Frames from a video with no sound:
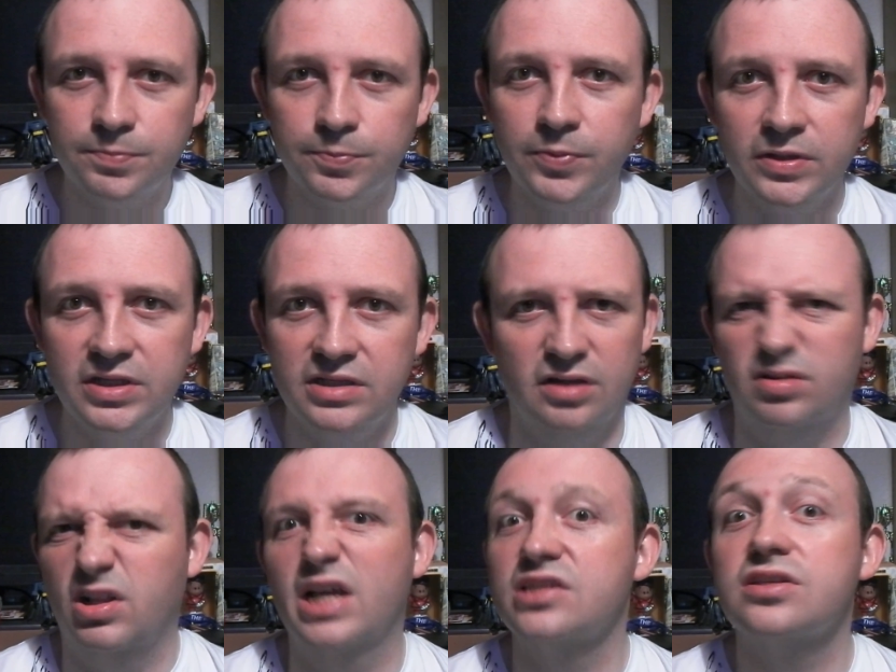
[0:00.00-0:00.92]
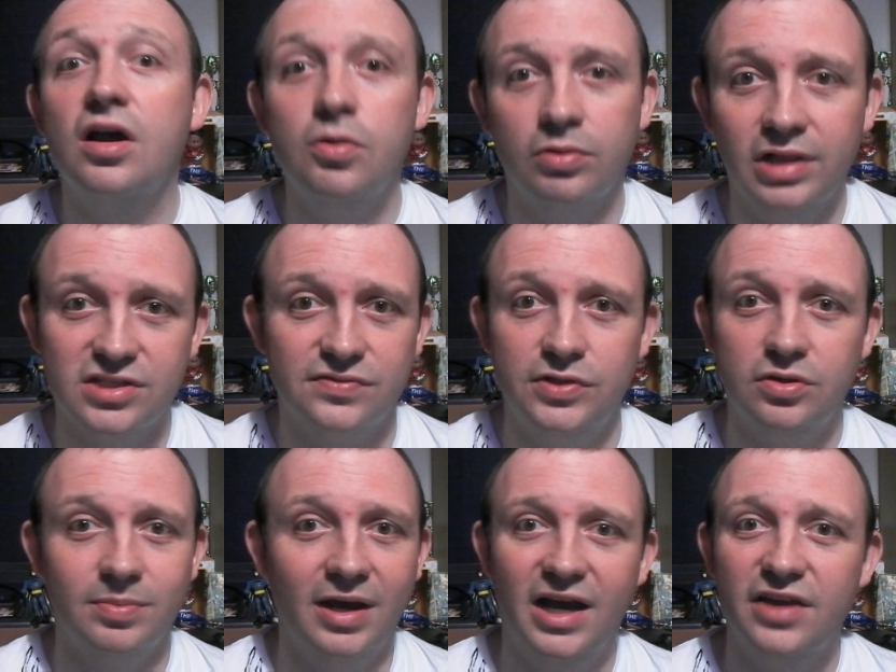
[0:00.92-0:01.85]
brilliant, uh, class, oh, Class of Nuke
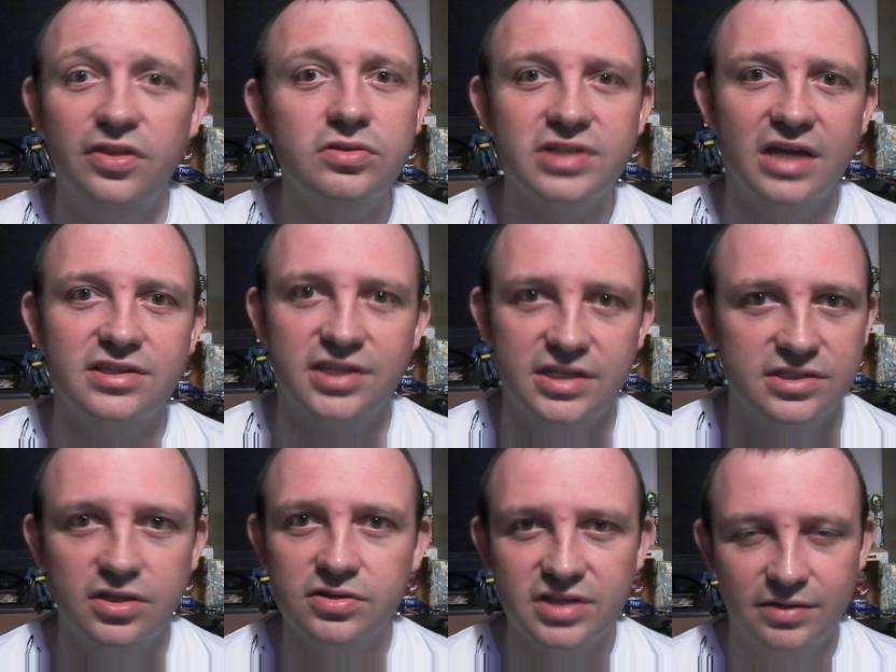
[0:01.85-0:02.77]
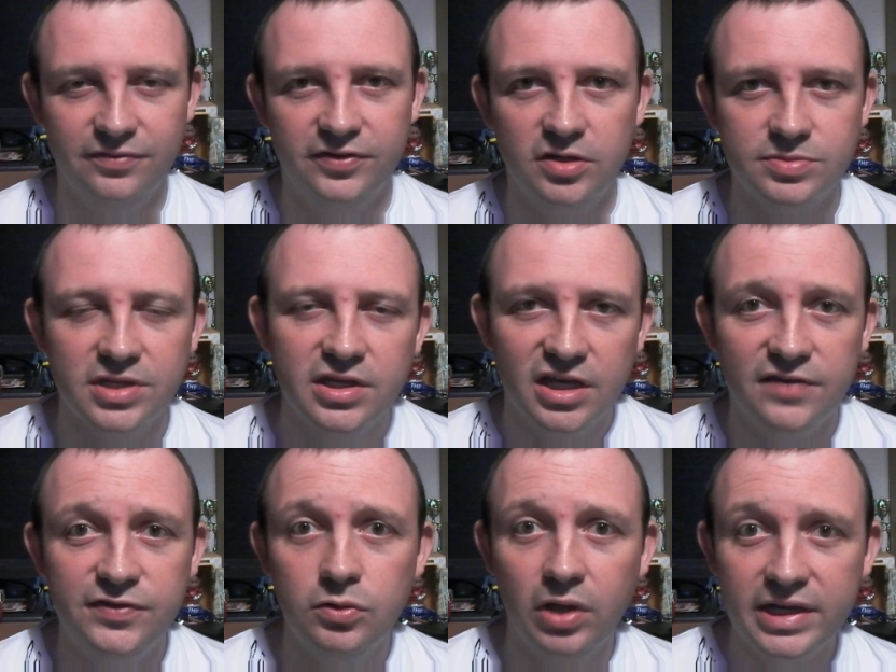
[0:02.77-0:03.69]
'Em High, those kind of things, those kind of films.
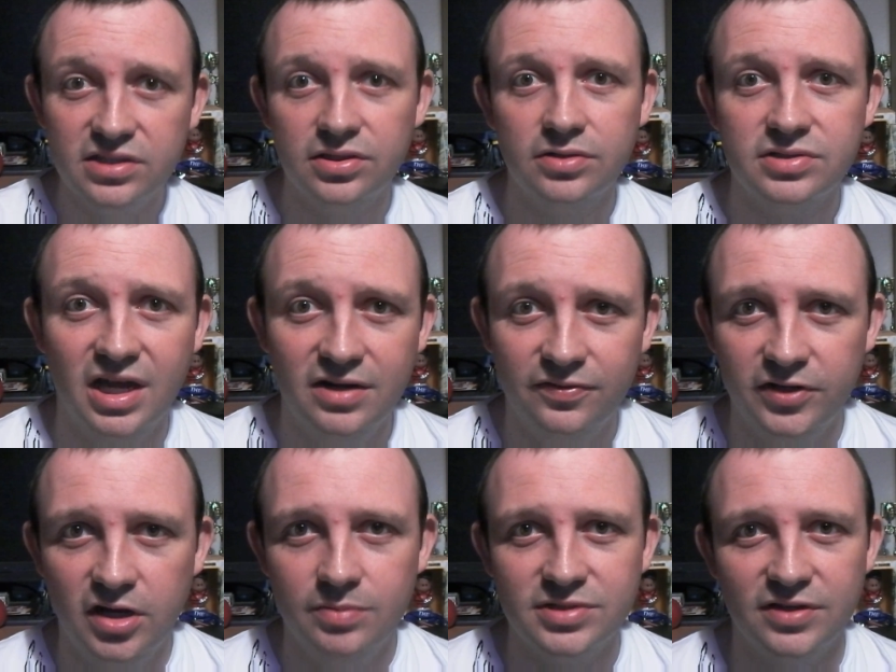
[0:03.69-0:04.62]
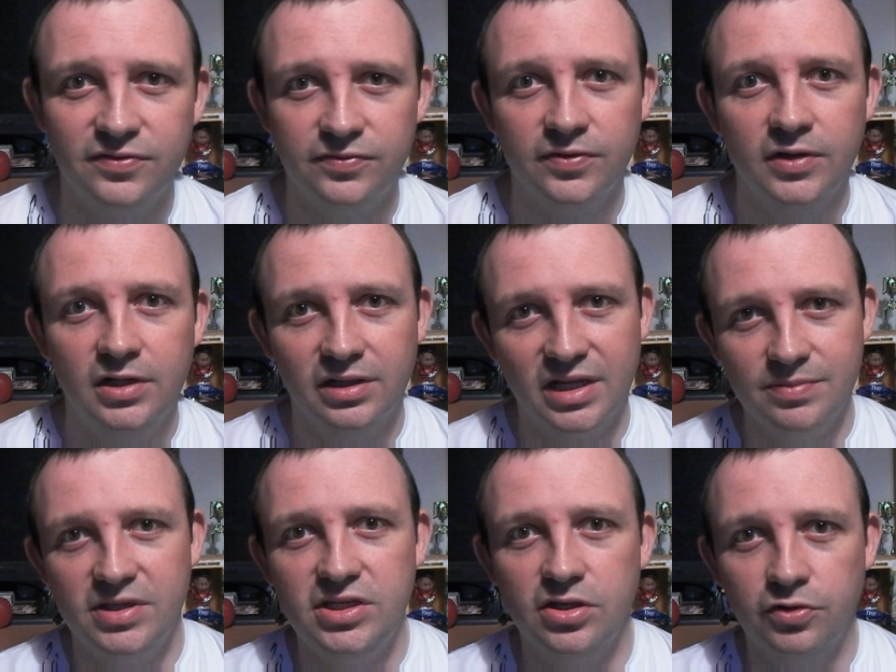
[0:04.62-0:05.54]
If you like those kind of films, if, like
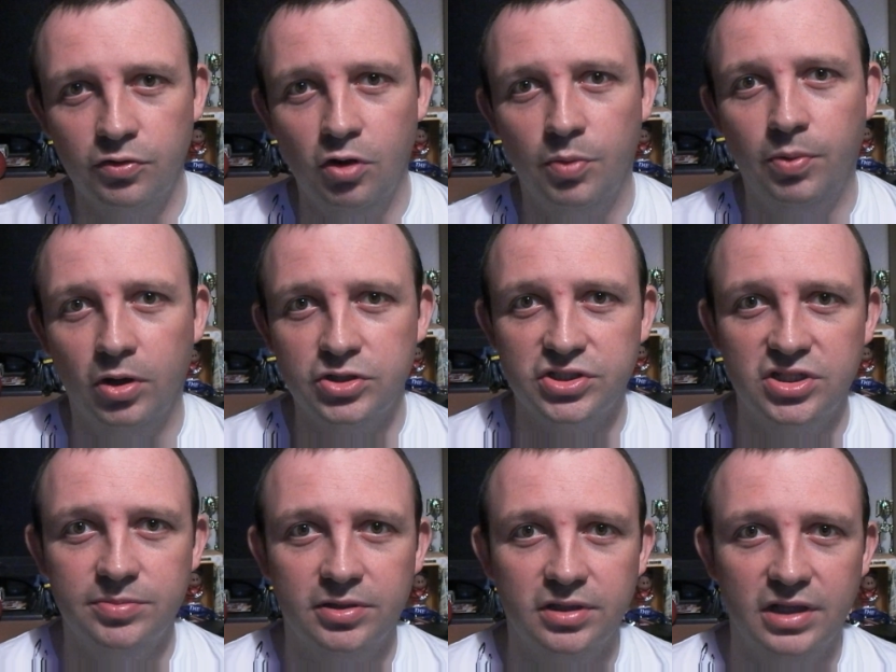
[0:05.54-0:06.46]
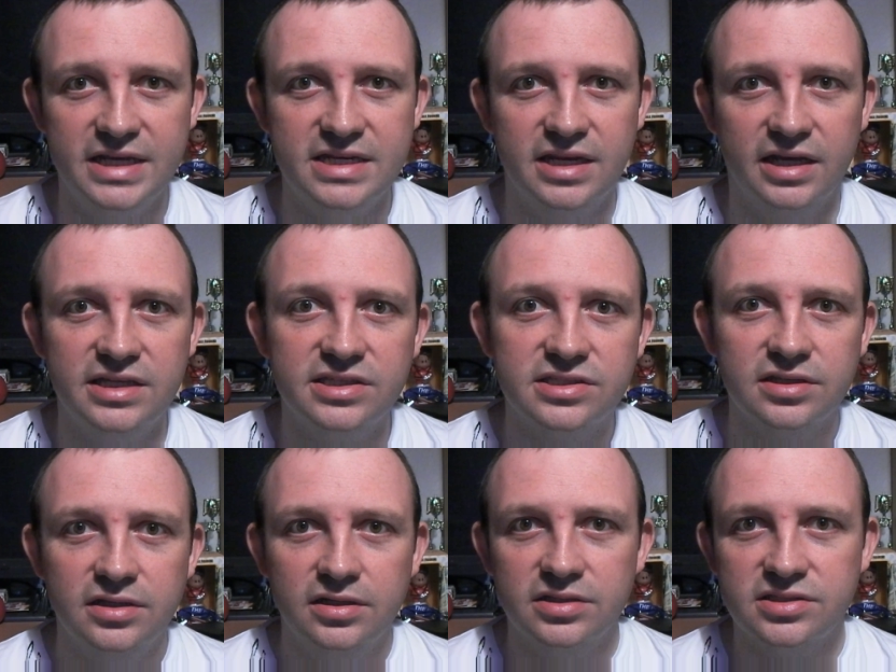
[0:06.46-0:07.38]
me, you grew up watching them on late night
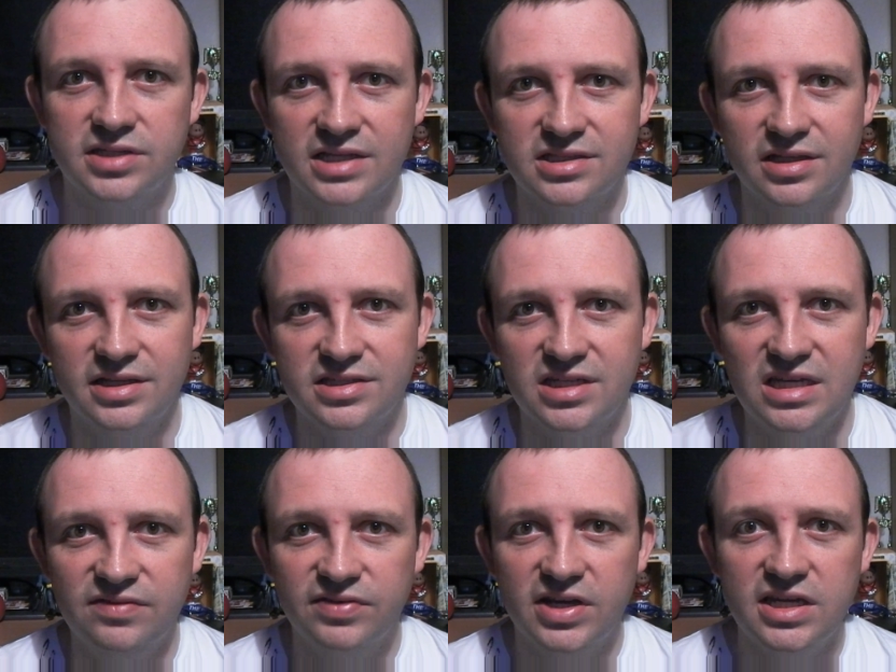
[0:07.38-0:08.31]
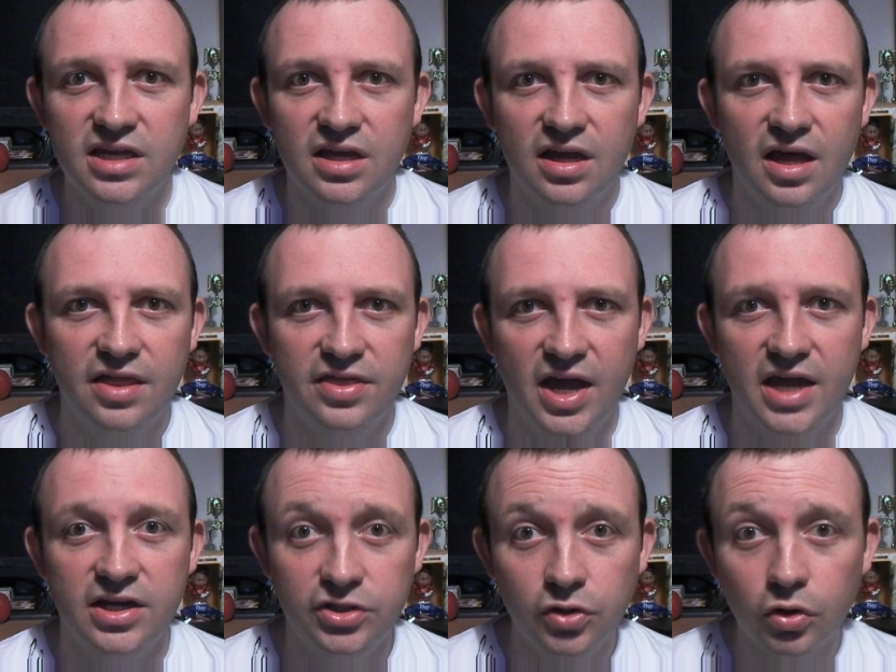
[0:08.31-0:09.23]
satellite TV,
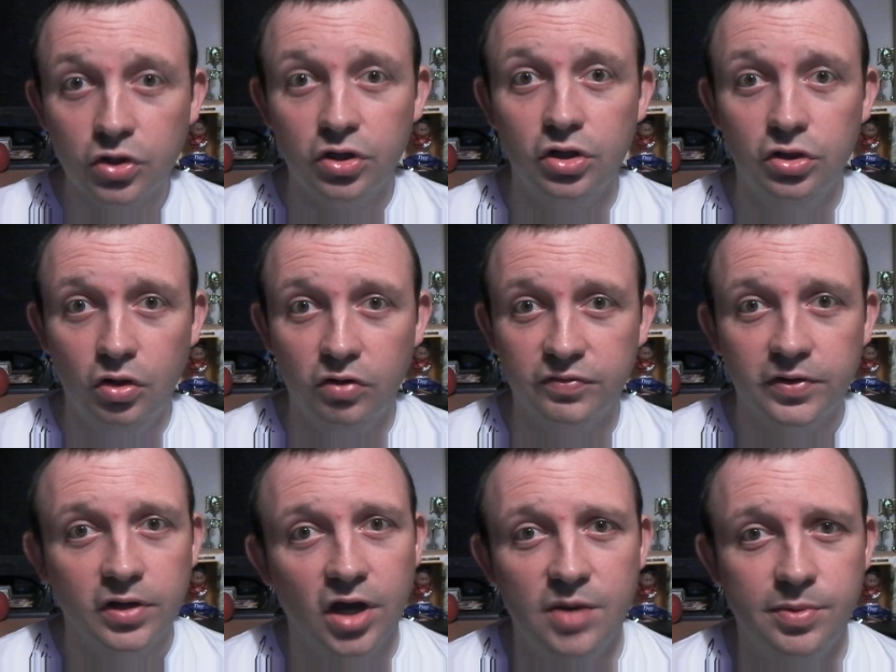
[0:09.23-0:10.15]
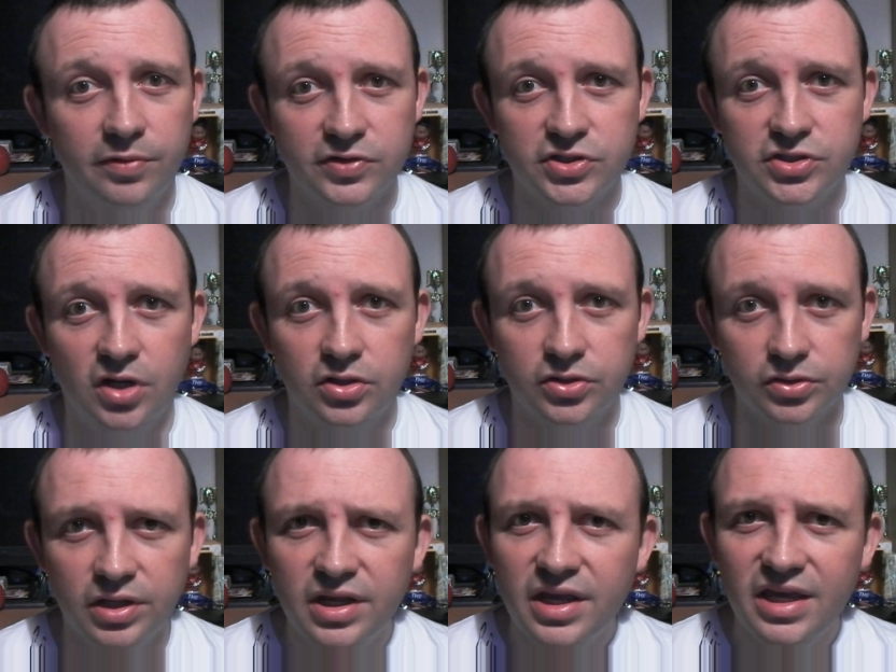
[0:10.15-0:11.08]
then you're going to love Hobo with a Shotgun.